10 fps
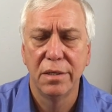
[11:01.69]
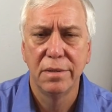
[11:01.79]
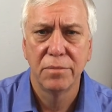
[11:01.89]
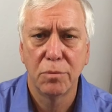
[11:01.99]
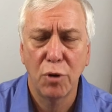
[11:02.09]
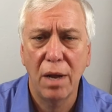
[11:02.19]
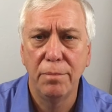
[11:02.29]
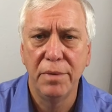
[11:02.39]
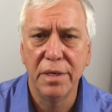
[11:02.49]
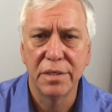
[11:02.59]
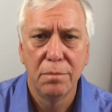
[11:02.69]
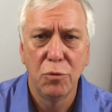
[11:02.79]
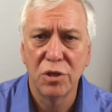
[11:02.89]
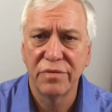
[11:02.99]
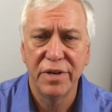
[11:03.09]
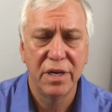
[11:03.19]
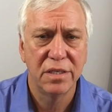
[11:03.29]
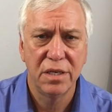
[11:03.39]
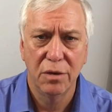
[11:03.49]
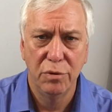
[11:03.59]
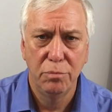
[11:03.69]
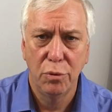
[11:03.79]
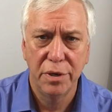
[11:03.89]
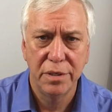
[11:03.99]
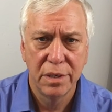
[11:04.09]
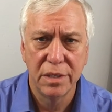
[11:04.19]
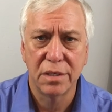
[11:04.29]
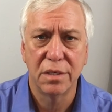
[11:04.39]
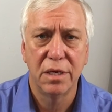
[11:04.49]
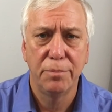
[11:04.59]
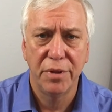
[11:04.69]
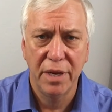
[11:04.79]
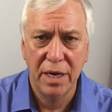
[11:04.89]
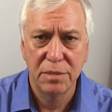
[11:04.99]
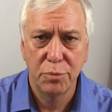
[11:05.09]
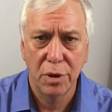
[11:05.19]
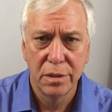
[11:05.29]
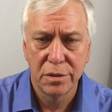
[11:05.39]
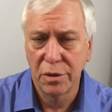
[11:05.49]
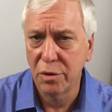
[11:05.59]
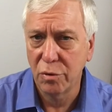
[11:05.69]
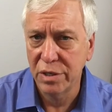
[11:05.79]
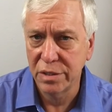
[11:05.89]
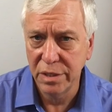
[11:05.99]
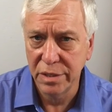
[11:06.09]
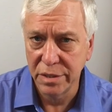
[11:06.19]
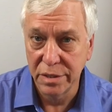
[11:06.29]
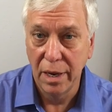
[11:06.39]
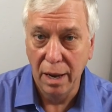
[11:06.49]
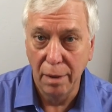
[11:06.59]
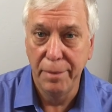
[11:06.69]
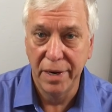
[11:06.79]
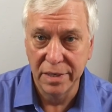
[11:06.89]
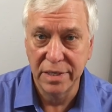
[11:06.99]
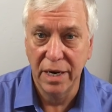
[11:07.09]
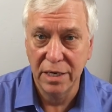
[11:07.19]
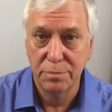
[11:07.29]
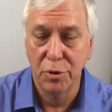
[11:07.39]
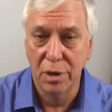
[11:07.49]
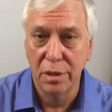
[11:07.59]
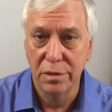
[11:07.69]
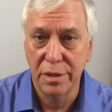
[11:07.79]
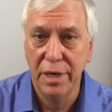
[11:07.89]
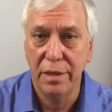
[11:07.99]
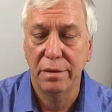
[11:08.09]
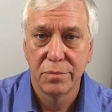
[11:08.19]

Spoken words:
The problem is, most of it doesn't get reported. It's the tip of the iceberg. So the question is how big is the iceberg underneath?